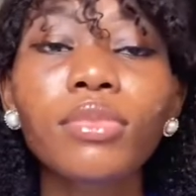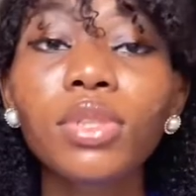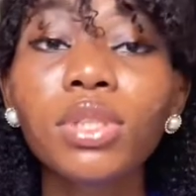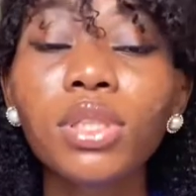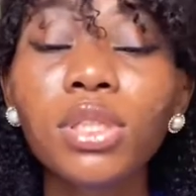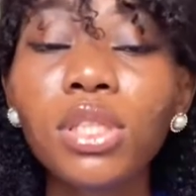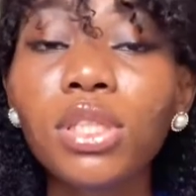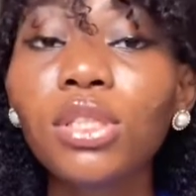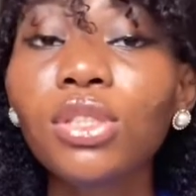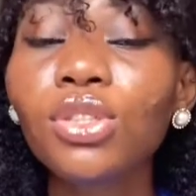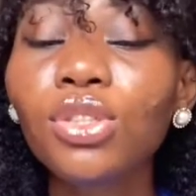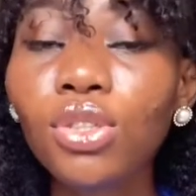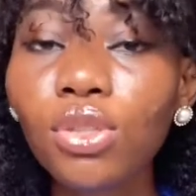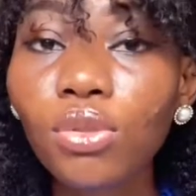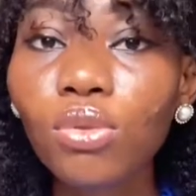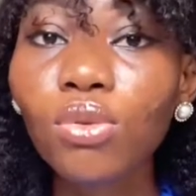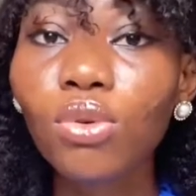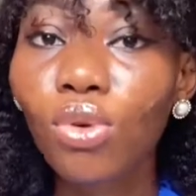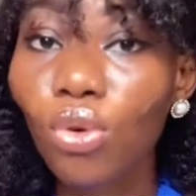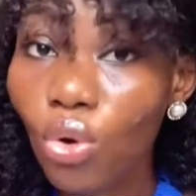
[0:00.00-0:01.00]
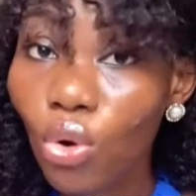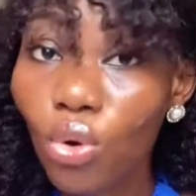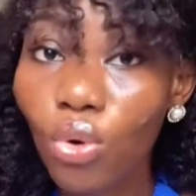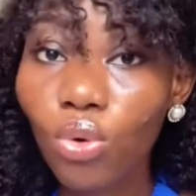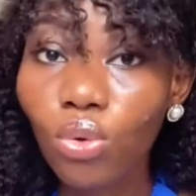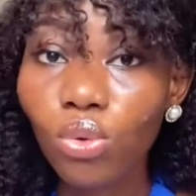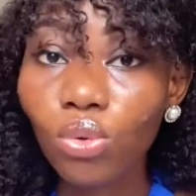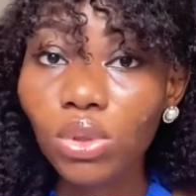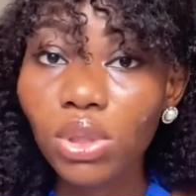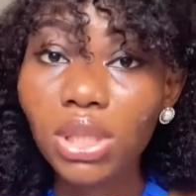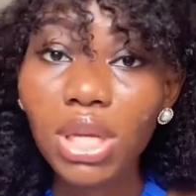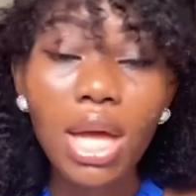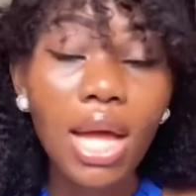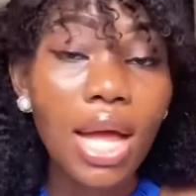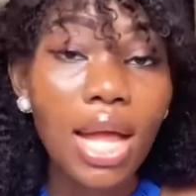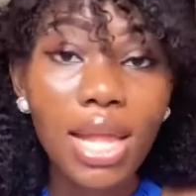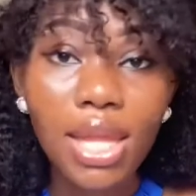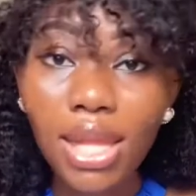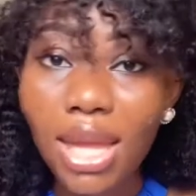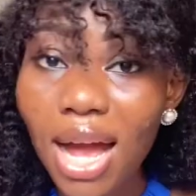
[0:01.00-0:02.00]
the new gold
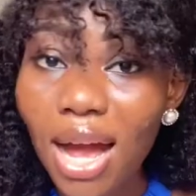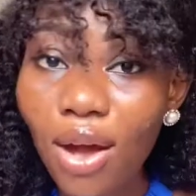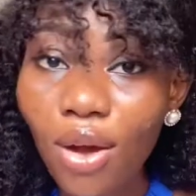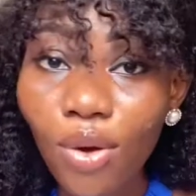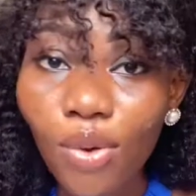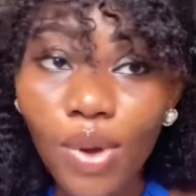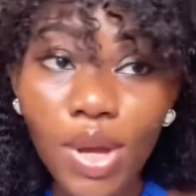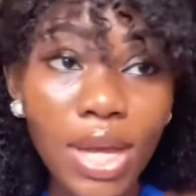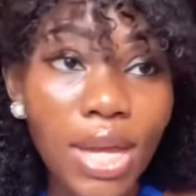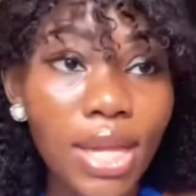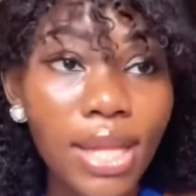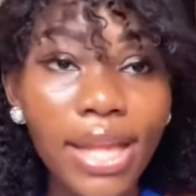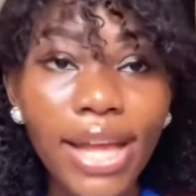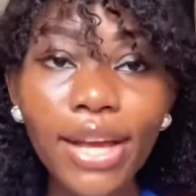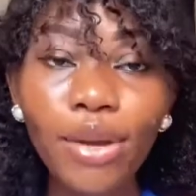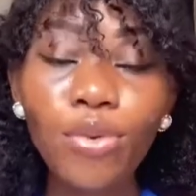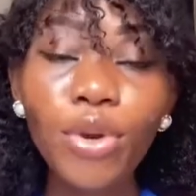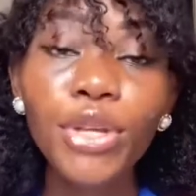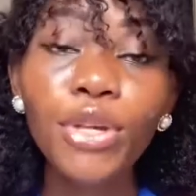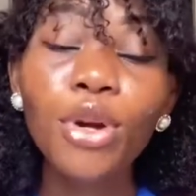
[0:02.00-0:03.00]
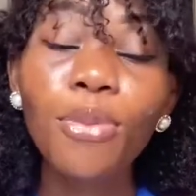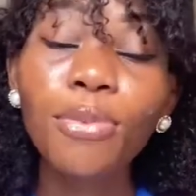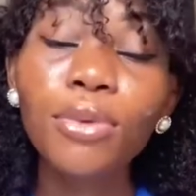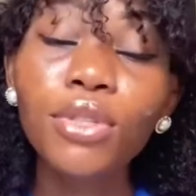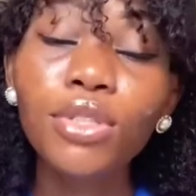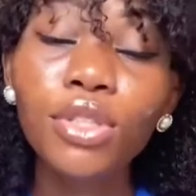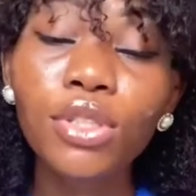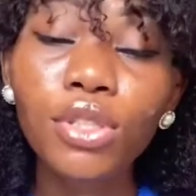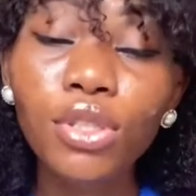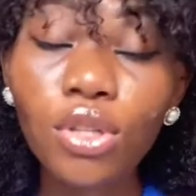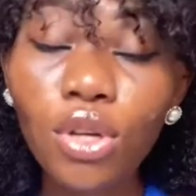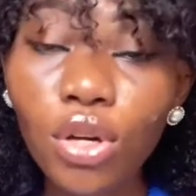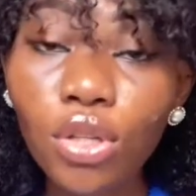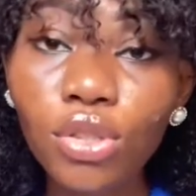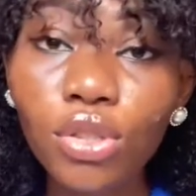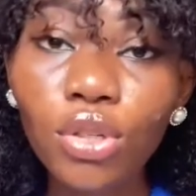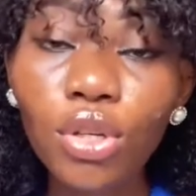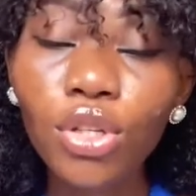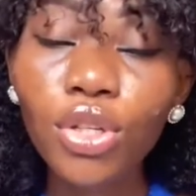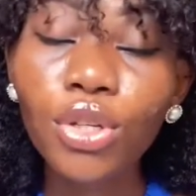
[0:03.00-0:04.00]
now. Like when you upload your
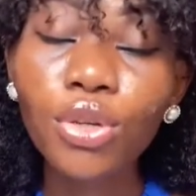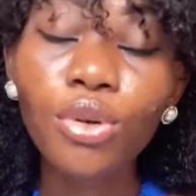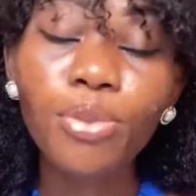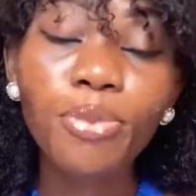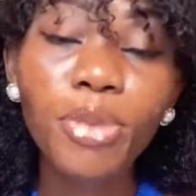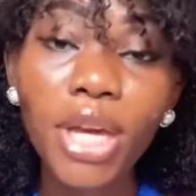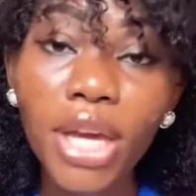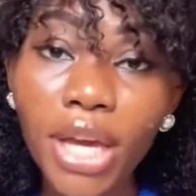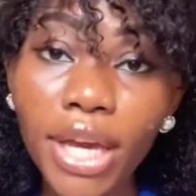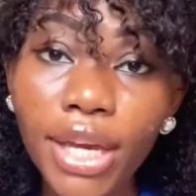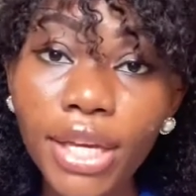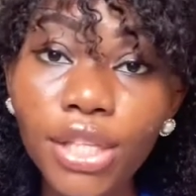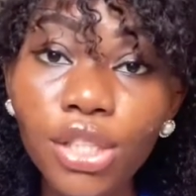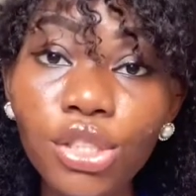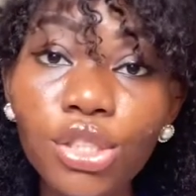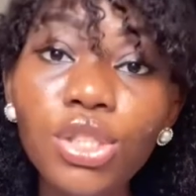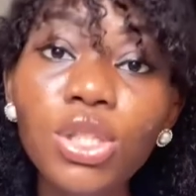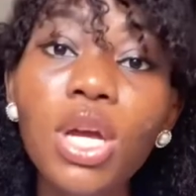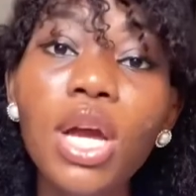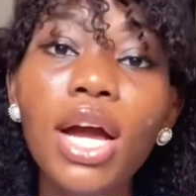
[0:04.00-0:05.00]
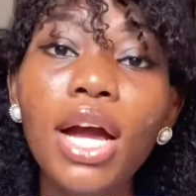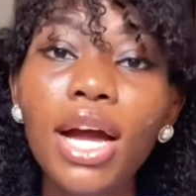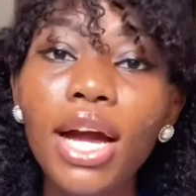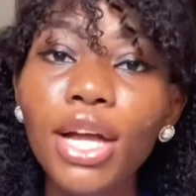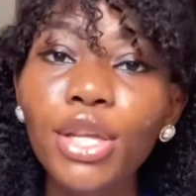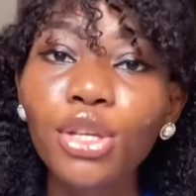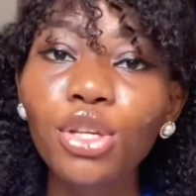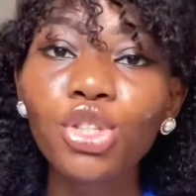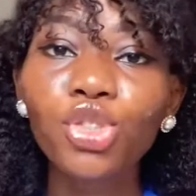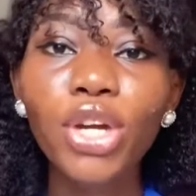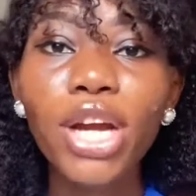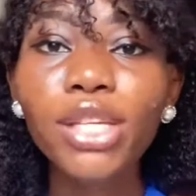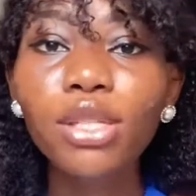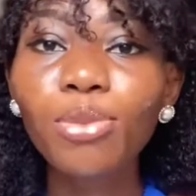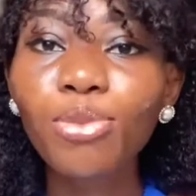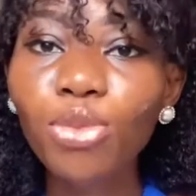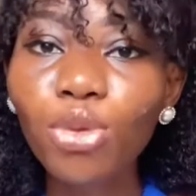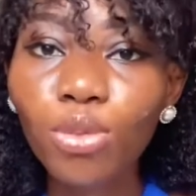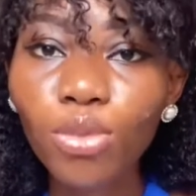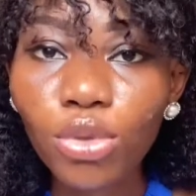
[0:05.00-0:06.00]
songs on your page and you try to
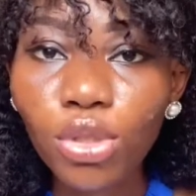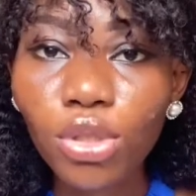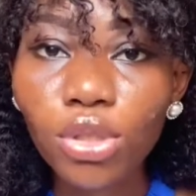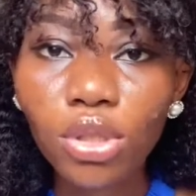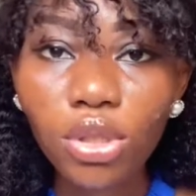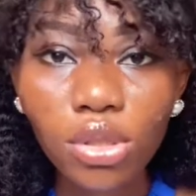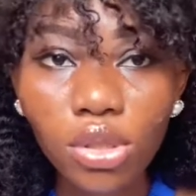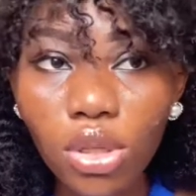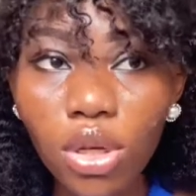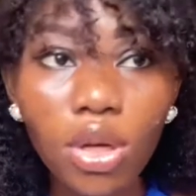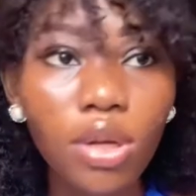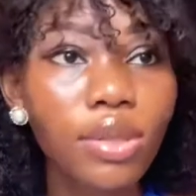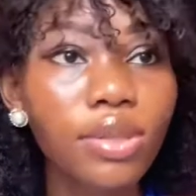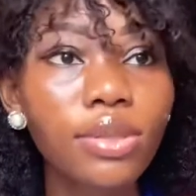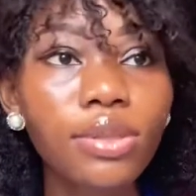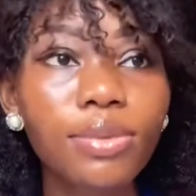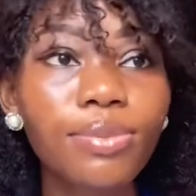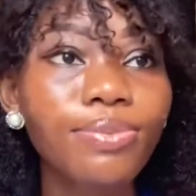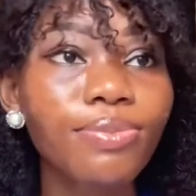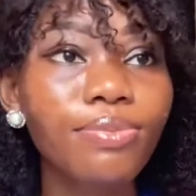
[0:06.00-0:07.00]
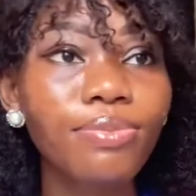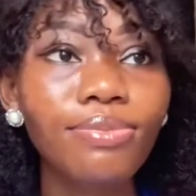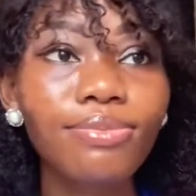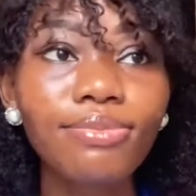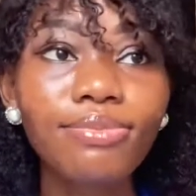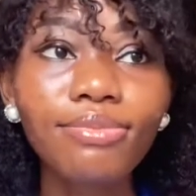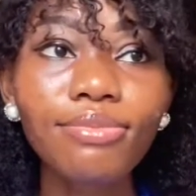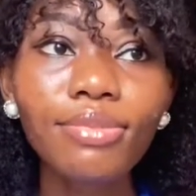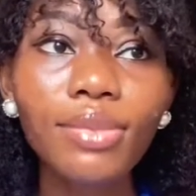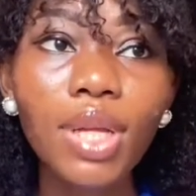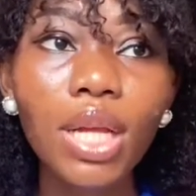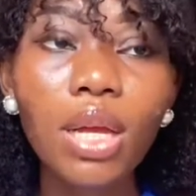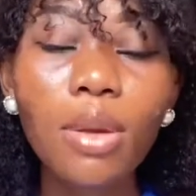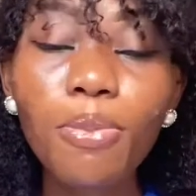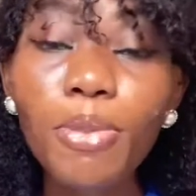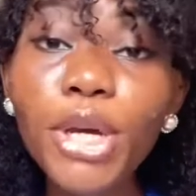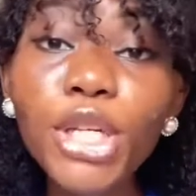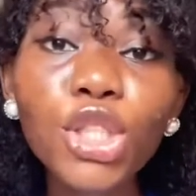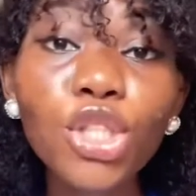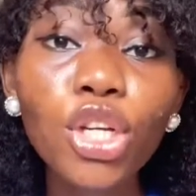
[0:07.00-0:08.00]
promote your songs,
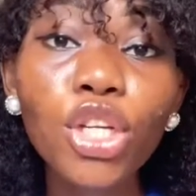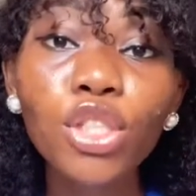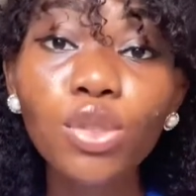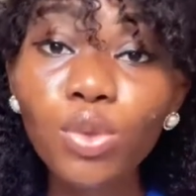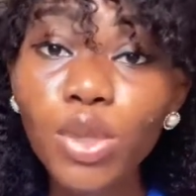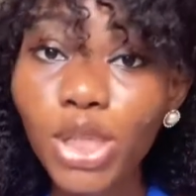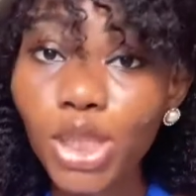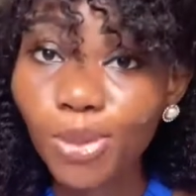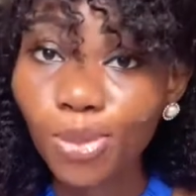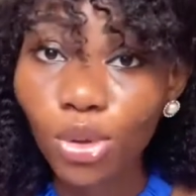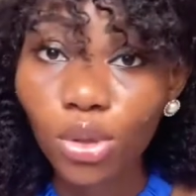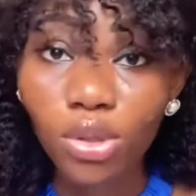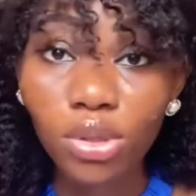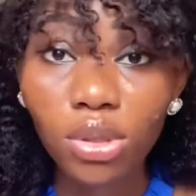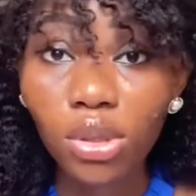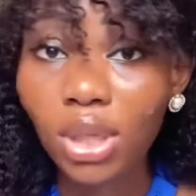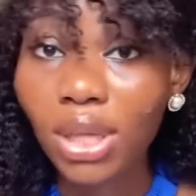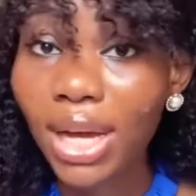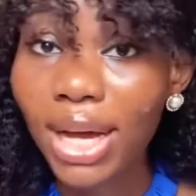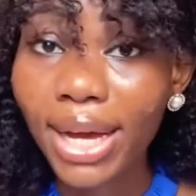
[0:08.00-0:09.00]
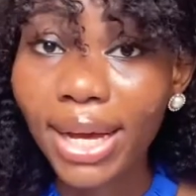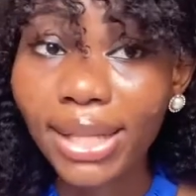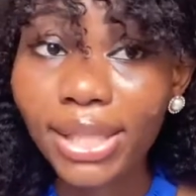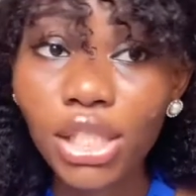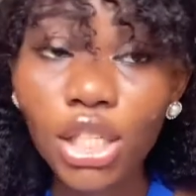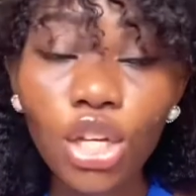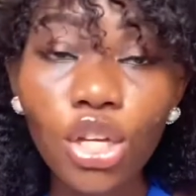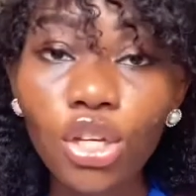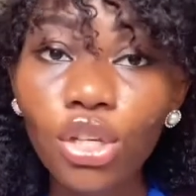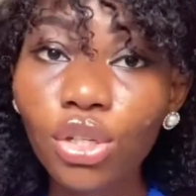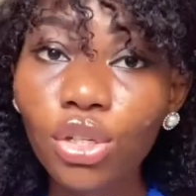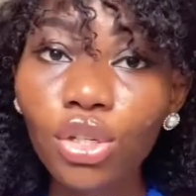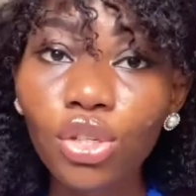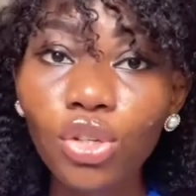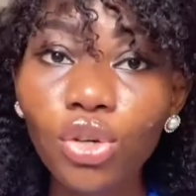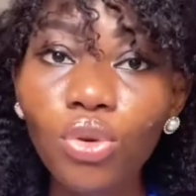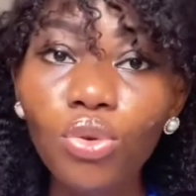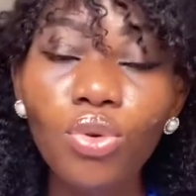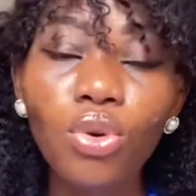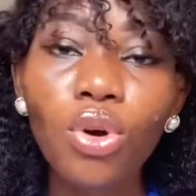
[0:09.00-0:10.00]
make sure you do a sponsored ad, you
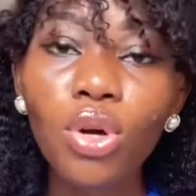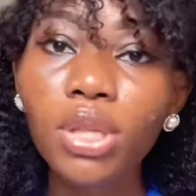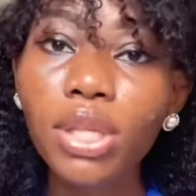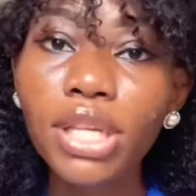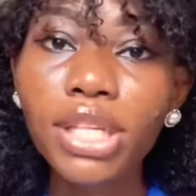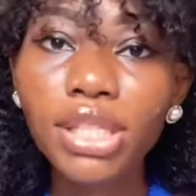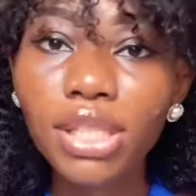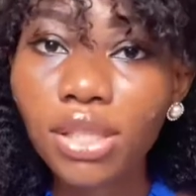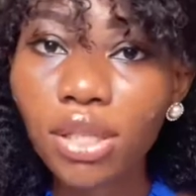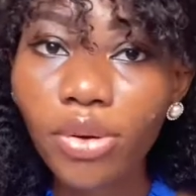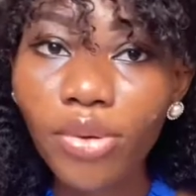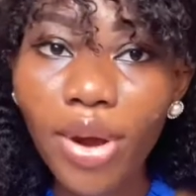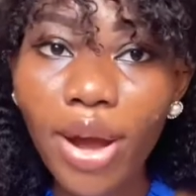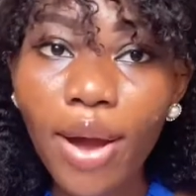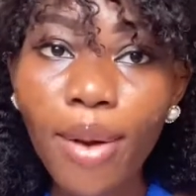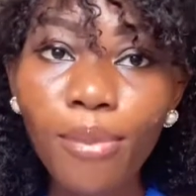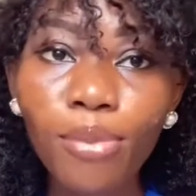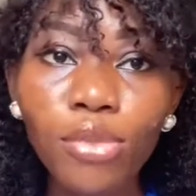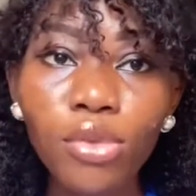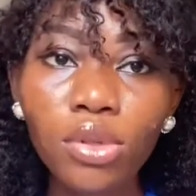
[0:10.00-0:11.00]
know, on Instagram.